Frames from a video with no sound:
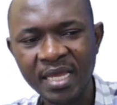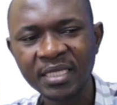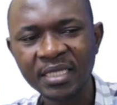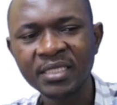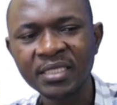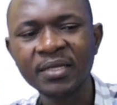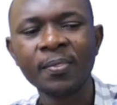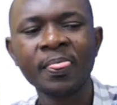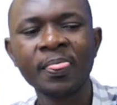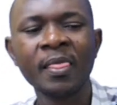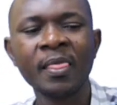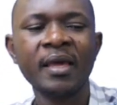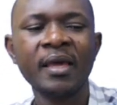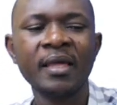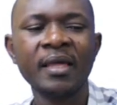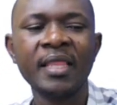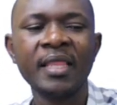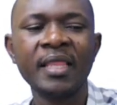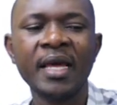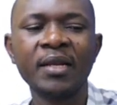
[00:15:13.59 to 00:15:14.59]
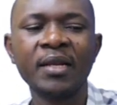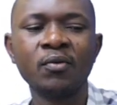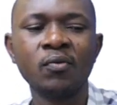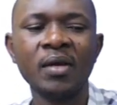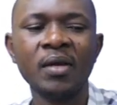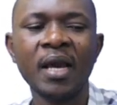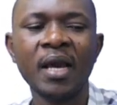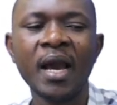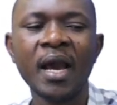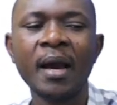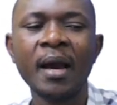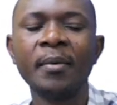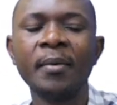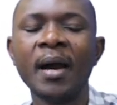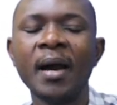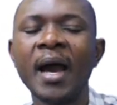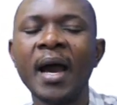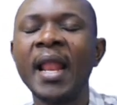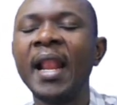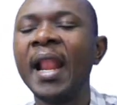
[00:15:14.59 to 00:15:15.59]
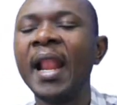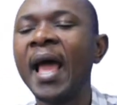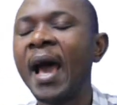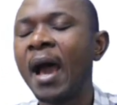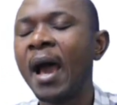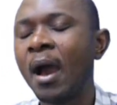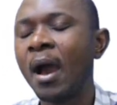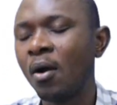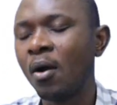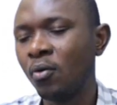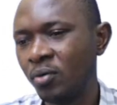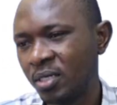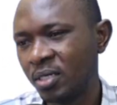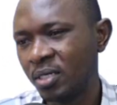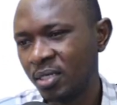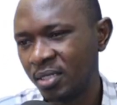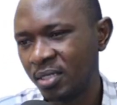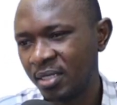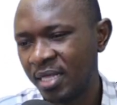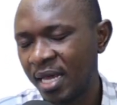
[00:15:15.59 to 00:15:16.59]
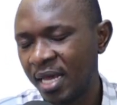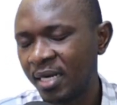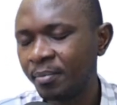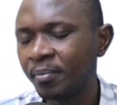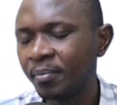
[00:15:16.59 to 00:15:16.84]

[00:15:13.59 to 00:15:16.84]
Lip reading: So if you allow somebody, or somebody has been,